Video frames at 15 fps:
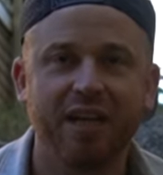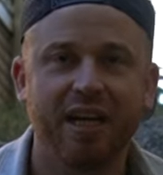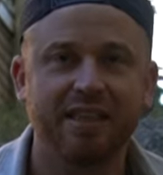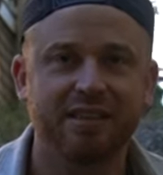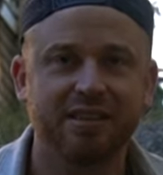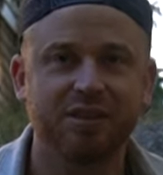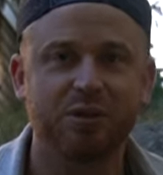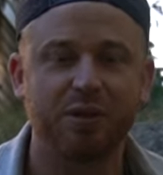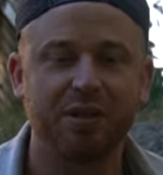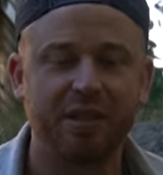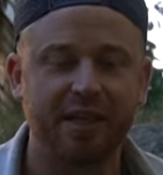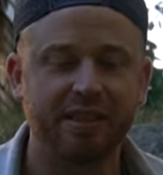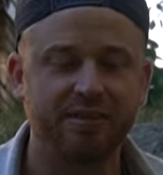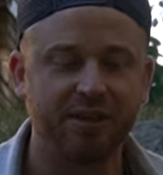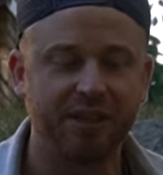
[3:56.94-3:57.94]
you guys enjoyed
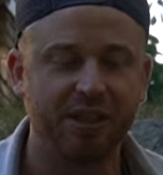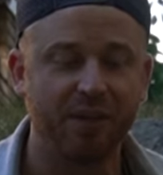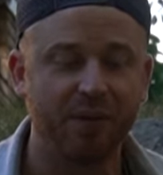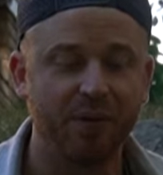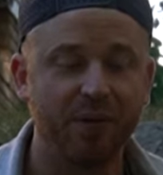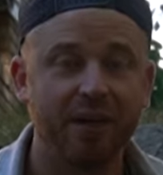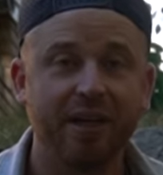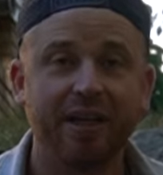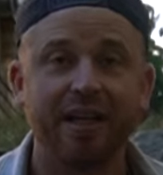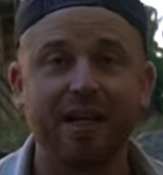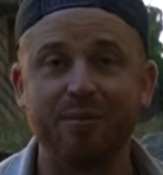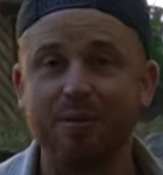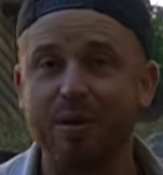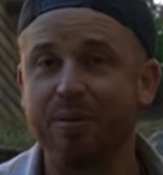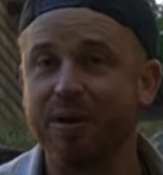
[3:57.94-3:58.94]
today's video
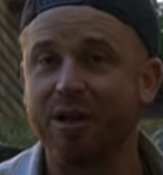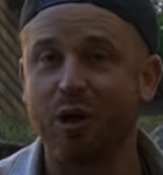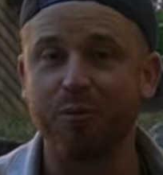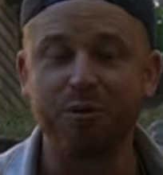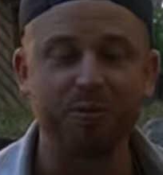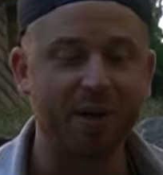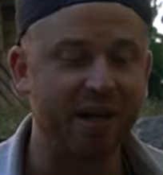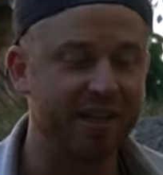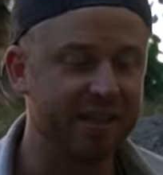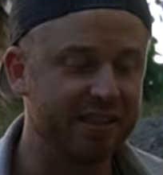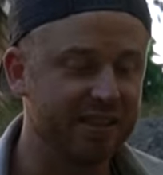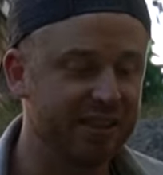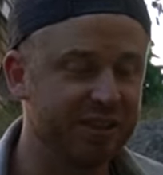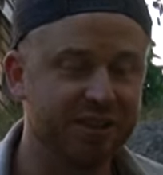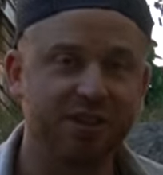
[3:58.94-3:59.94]
and maybe it helped you make a
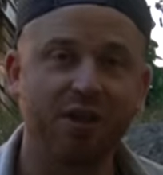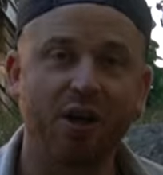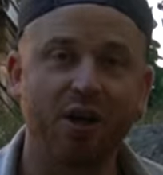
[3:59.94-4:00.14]
decision